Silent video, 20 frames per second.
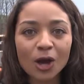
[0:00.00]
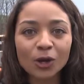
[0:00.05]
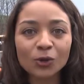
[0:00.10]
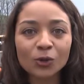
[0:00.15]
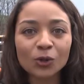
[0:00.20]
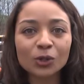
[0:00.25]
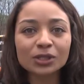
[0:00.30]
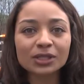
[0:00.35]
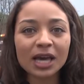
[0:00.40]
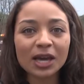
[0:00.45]

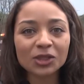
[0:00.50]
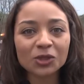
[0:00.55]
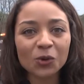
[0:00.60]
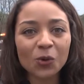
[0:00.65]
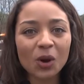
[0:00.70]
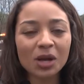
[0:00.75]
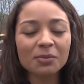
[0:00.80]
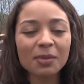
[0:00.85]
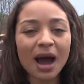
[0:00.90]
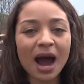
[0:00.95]
Crews like the
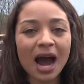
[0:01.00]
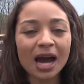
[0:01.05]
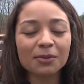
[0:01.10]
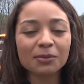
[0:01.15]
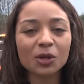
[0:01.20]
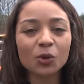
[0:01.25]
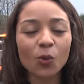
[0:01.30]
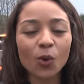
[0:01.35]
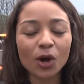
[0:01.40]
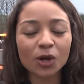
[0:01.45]
one behind
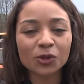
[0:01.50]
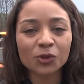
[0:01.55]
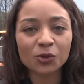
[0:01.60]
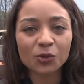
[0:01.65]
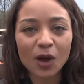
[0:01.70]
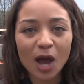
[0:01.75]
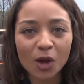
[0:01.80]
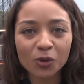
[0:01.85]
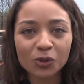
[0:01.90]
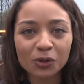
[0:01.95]
me worked
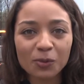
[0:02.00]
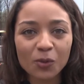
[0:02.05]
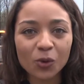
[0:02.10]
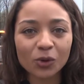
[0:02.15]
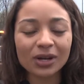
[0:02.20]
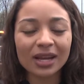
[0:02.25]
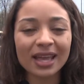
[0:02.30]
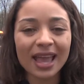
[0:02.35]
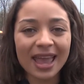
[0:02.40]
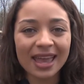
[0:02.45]
throughout the
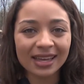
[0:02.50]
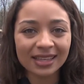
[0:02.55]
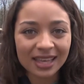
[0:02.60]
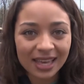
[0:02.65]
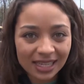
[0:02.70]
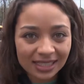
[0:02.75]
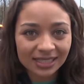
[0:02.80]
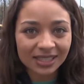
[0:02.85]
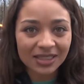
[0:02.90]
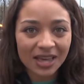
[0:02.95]
morning and
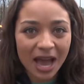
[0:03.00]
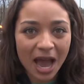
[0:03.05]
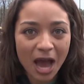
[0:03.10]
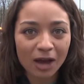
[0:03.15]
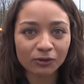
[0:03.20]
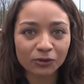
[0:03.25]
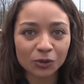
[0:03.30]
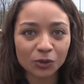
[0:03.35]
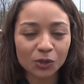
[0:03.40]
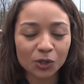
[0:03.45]
into the
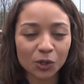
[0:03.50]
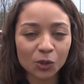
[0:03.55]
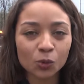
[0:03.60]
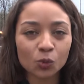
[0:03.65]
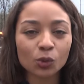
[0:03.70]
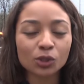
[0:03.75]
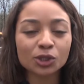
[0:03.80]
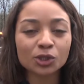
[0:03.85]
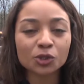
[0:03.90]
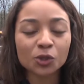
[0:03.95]
afternoon,
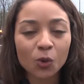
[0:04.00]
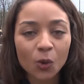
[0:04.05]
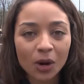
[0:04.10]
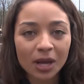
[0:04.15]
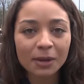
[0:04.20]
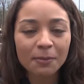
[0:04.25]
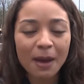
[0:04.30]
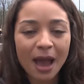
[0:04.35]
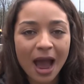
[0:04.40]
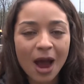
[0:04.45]

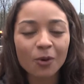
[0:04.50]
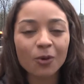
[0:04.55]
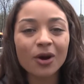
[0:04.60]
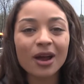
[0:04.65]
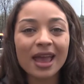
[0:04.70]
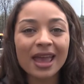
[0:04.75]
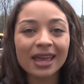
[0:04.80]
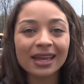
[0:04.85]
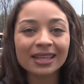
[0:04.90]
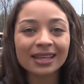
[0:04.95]
restoring power
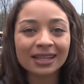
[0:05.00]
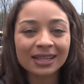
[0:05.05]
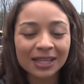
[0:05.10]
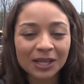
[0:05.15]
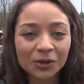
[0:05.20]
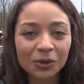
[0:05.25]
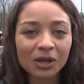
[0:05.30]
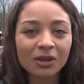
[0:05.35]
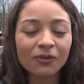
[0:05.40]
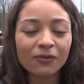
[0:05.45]
and
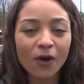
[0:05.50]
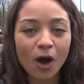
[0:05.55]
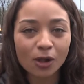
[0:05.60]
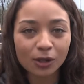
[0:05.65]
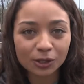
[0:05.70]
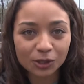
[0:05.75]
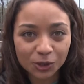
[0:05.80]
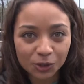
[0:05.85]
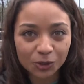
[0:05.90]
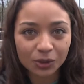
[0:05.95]
clearing
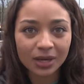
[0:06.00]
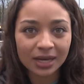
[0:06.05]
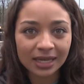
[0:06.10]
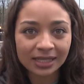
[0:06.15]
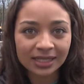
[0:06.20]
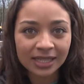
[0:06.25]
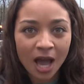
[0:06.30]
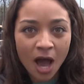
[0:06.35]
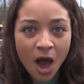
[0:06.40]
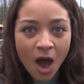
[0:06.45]
fallen
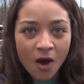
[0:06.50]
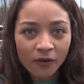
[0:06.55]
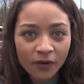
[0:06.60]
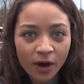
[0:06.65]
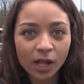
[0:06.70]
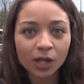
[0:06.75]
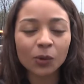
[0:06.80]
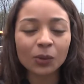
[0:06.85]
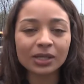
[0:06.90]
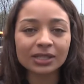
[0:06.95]
trees
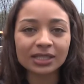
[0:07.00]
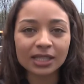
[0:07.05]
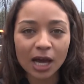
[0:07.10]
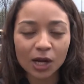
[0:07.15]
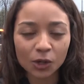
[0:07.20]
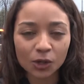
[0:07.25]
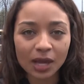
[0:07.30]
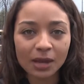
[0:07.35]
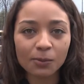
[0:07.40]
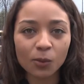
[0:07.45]
following
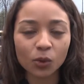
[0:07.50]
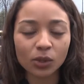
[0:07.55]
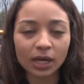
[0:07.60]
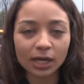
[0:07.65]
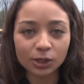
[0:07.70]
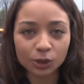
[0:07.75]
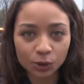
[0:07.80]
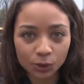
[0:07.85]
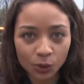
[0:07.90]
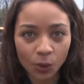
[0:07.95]
Saturday morning
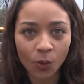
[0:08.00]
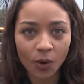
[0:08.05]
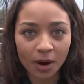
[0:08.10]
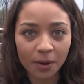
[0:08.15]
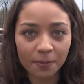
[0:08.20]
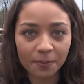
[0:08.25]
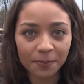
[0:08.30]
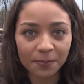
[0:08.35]
storm.